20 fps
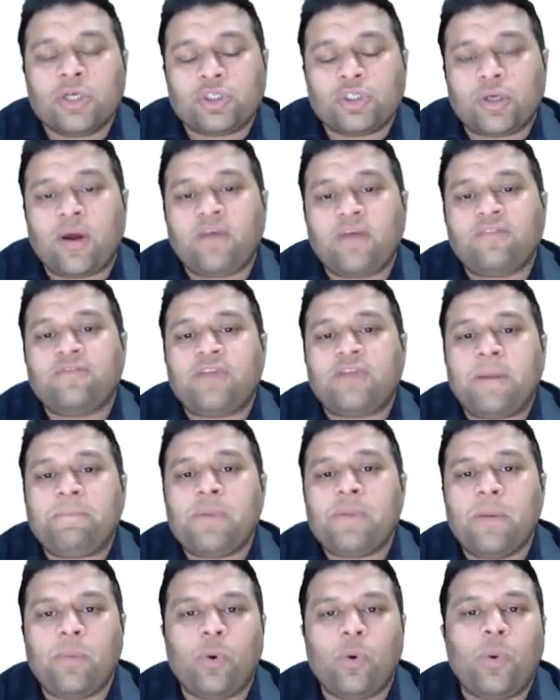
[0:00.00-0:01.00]
So guys,
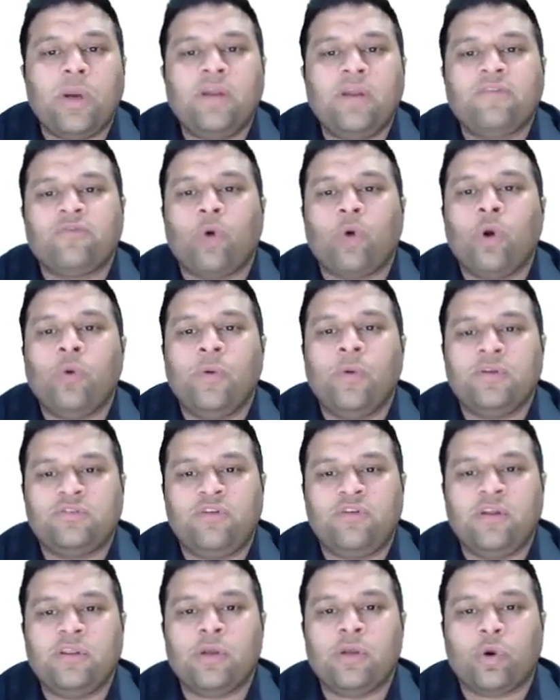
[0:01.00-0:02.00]
step number 1 is
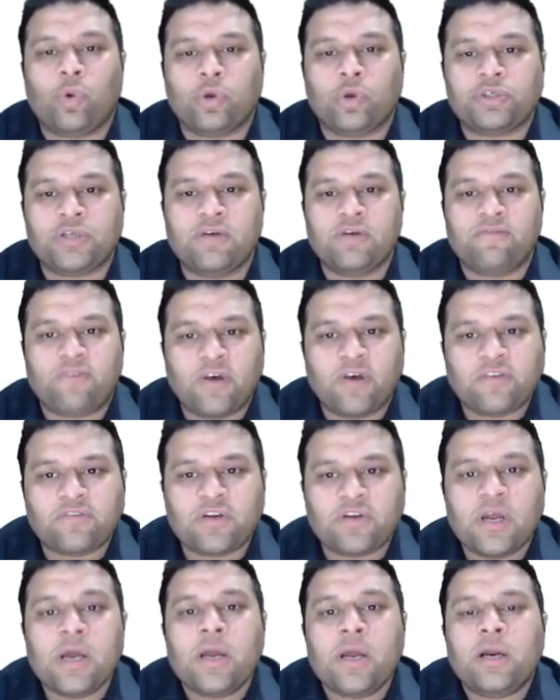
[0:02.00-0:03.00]
always read the question
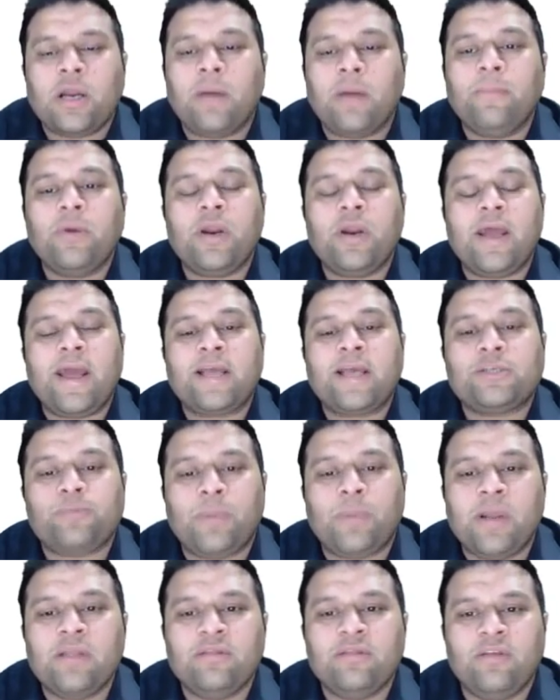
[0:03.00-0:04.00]
first. Now I'm going to
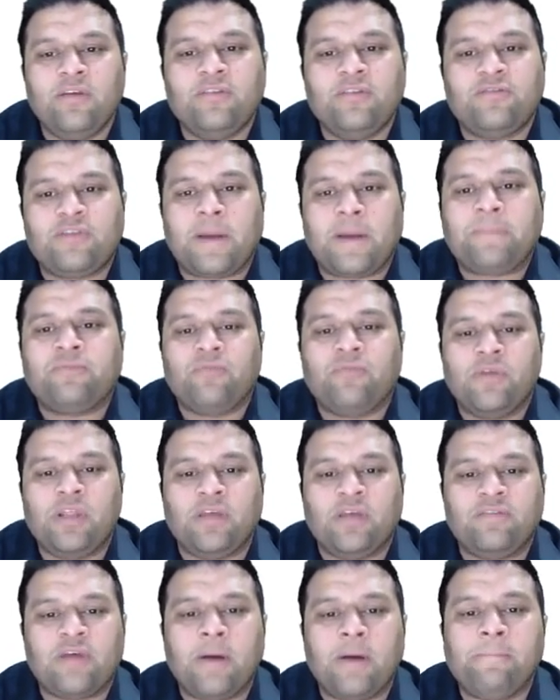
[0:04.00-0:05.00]
explain these steps
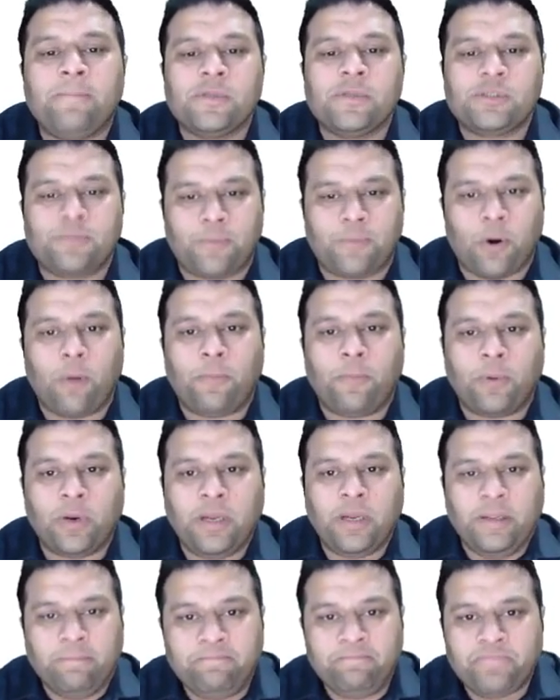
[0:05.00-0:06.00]
with examples
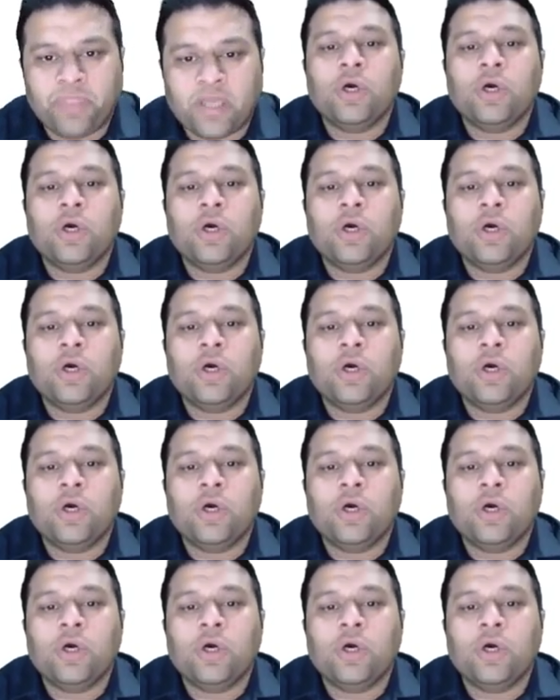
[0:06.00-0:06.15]
properly.